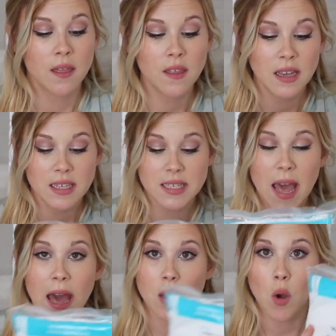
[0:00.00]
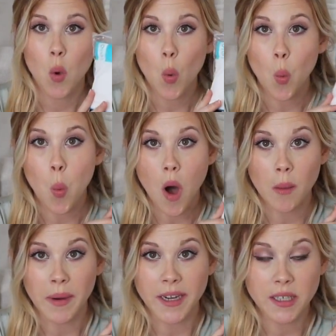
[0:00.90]
this at
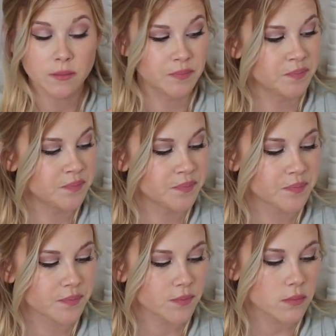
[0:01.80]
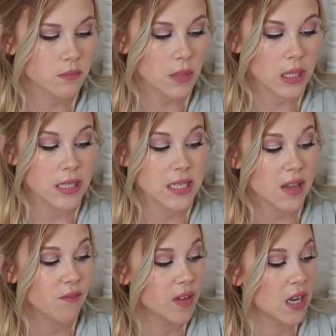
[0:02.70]
Walmart. This is
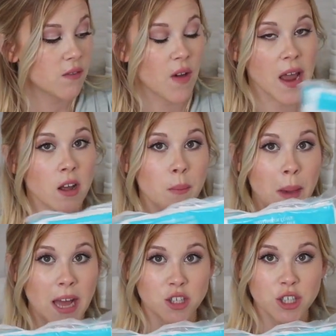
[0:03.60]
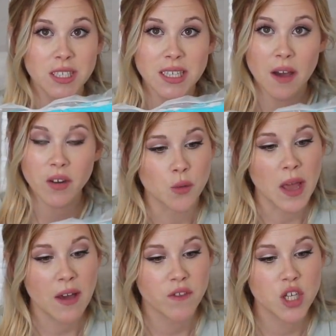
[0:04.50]
a fitted vinyl mattress cover.
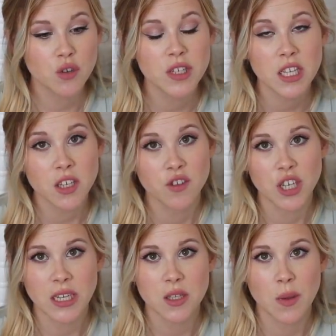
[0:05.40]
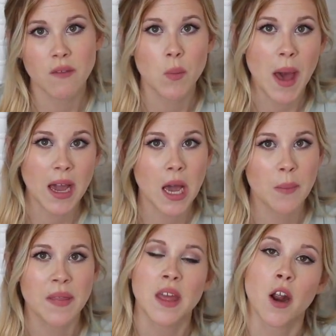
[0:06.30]
We have two sets of sheets. We have a
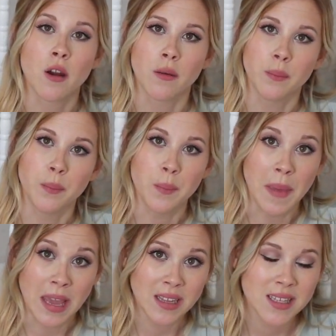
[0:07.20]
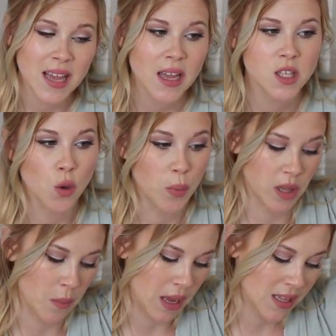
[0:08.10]
backup and then our main set. So we'll
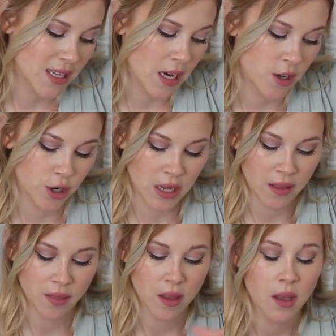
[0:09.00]
put the main set underneath,